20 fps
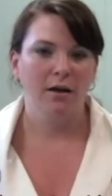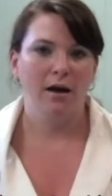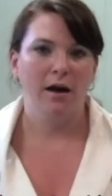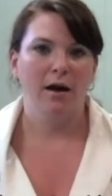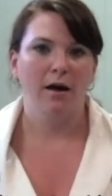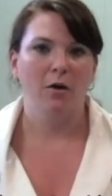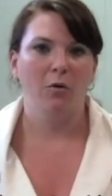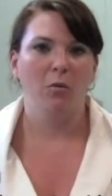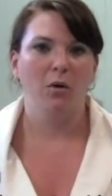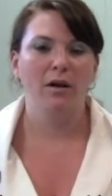
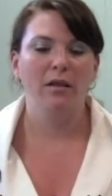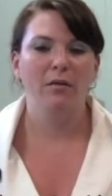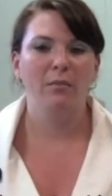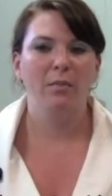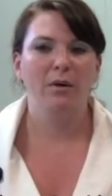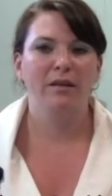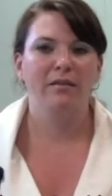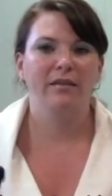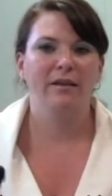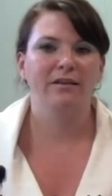Uh, one of the
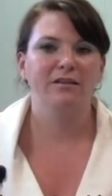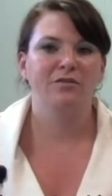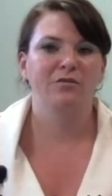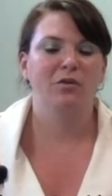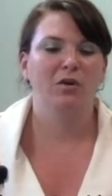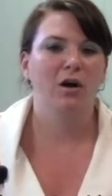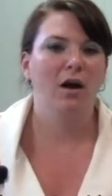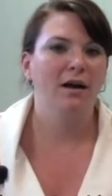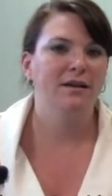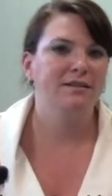big things
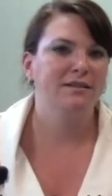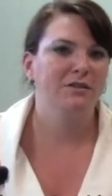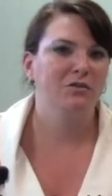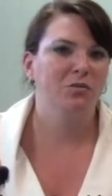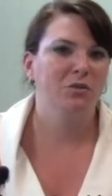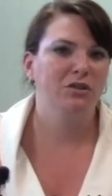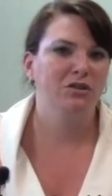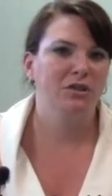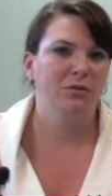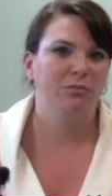for us is
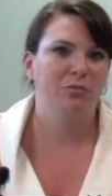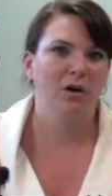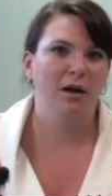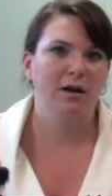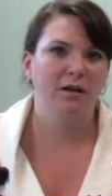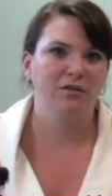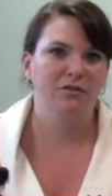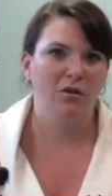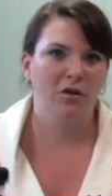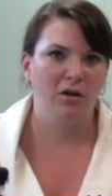we ship
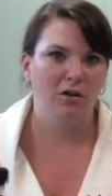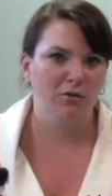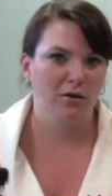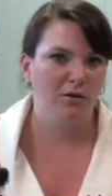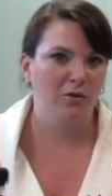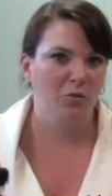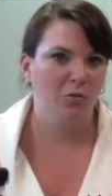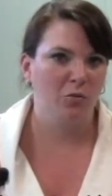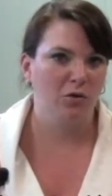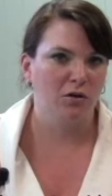products all
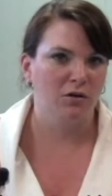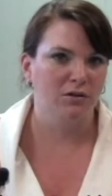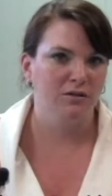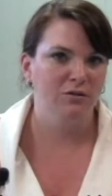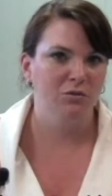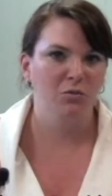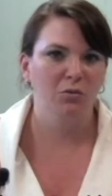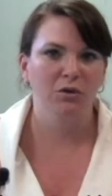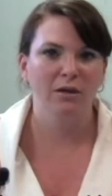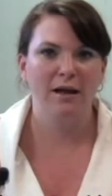around the world.
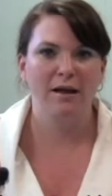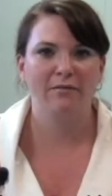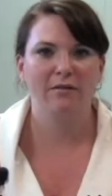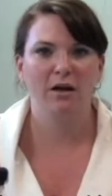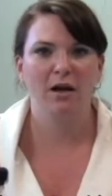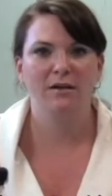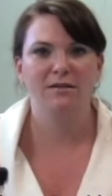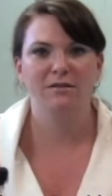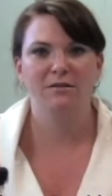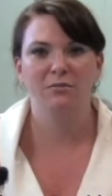We'll have a
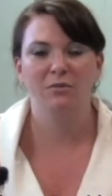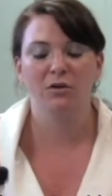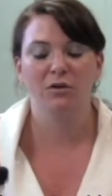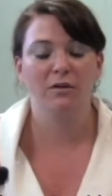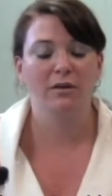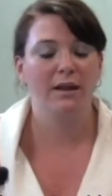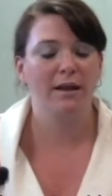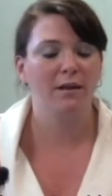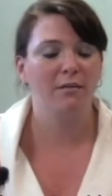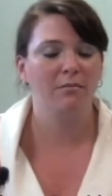customer
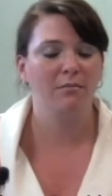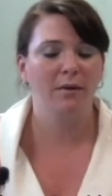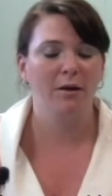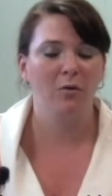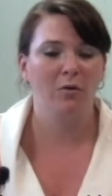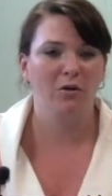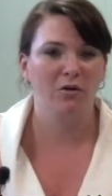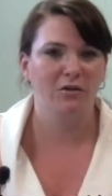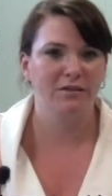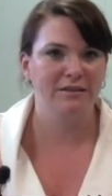that may
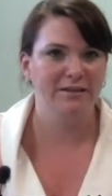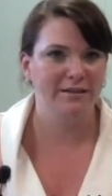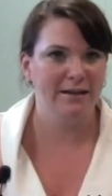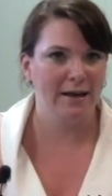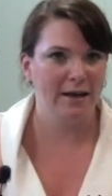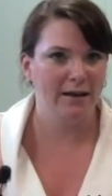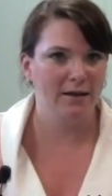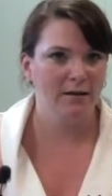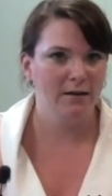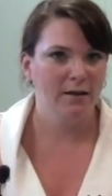order
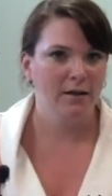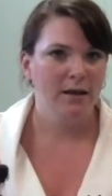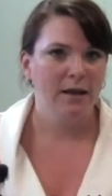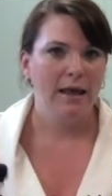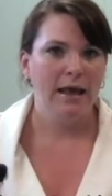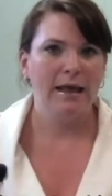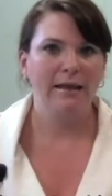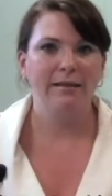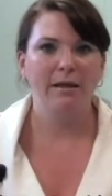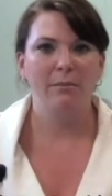today
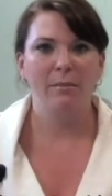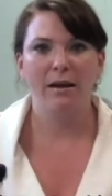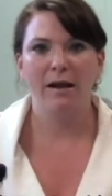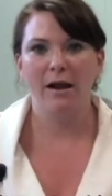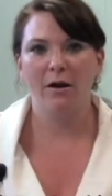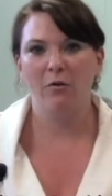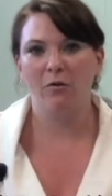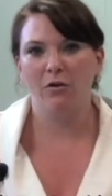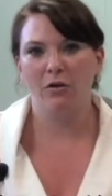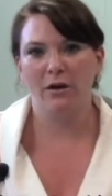and they may
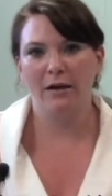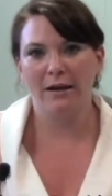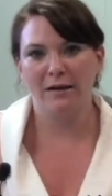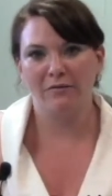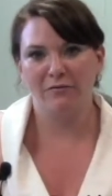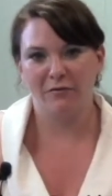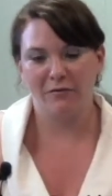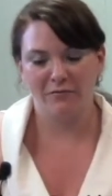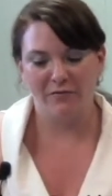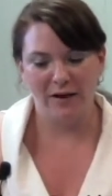not order
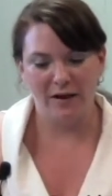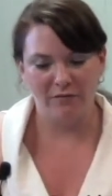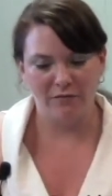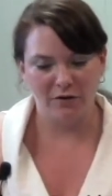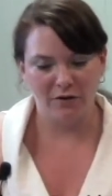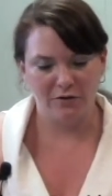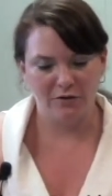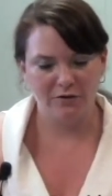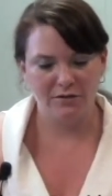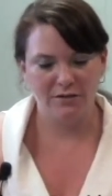again for five
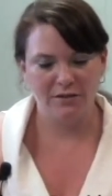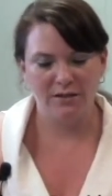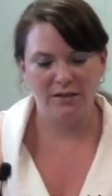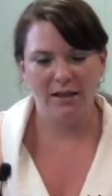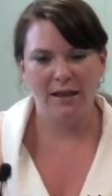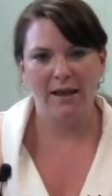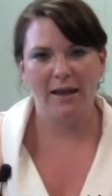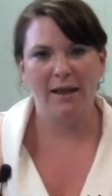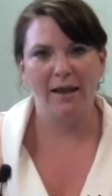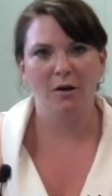years
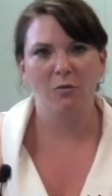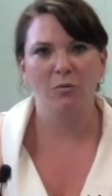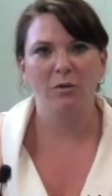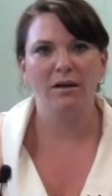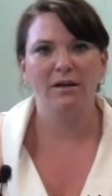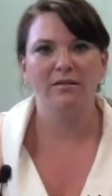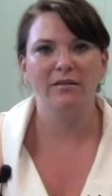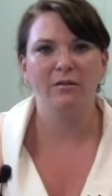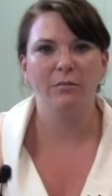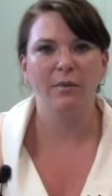and we
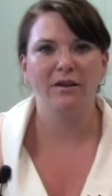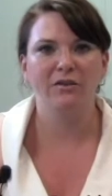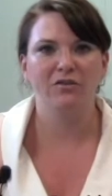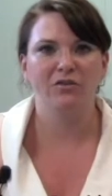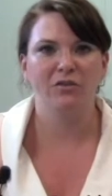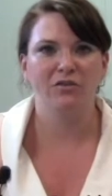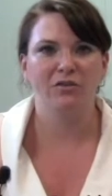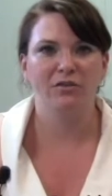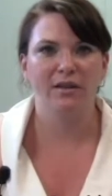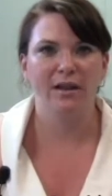need to make
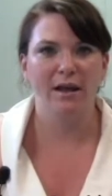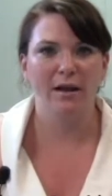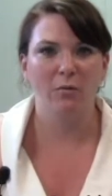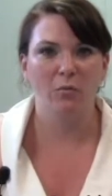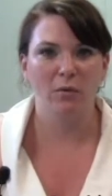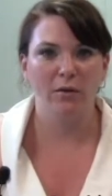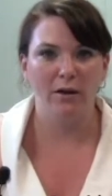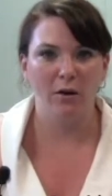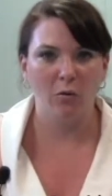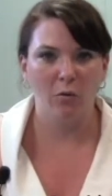sure that
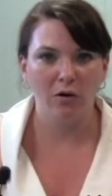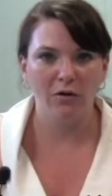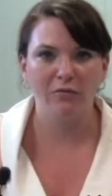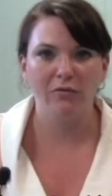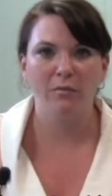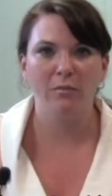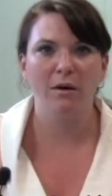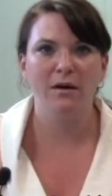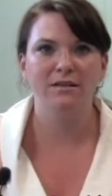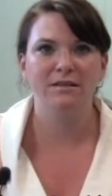when they order
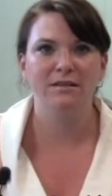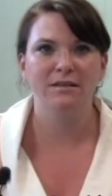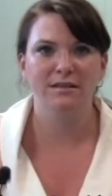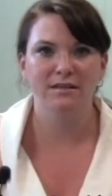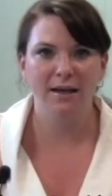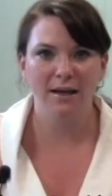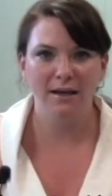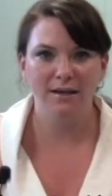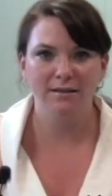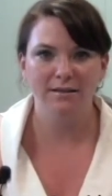from us the
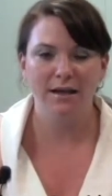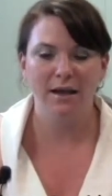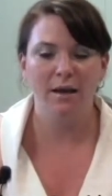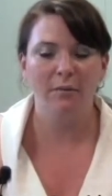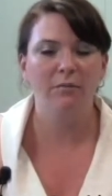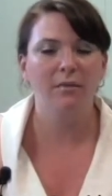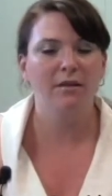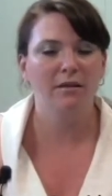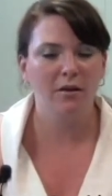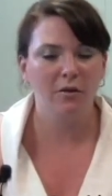second
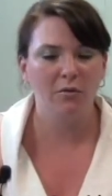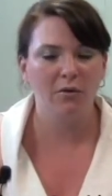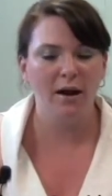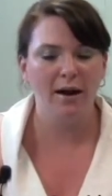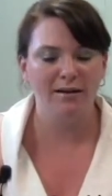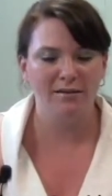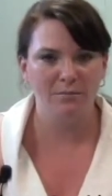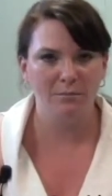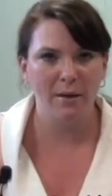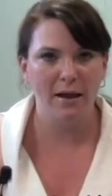time that their
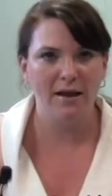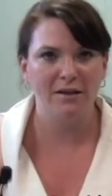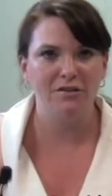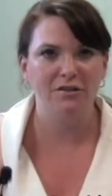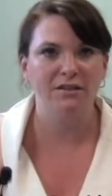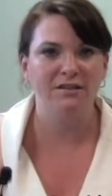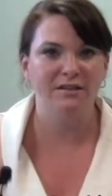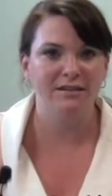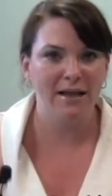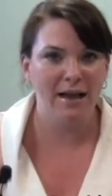racks match
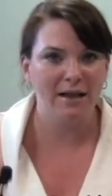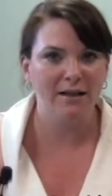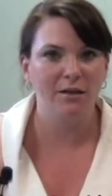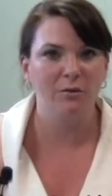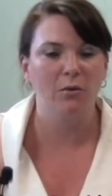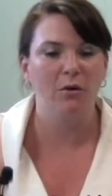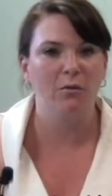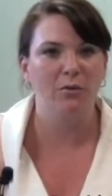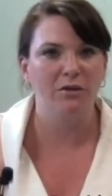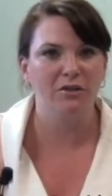exactly
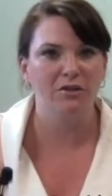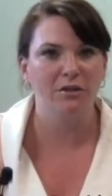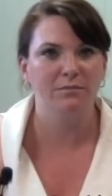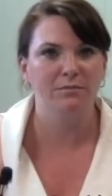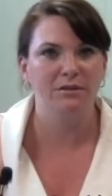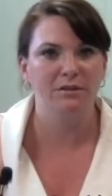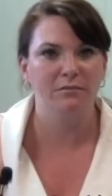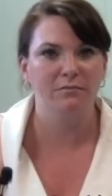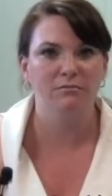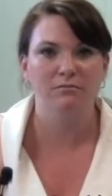what we shipped
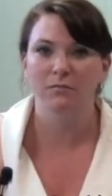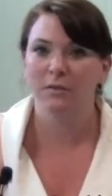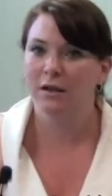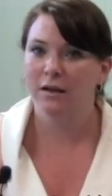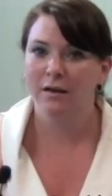them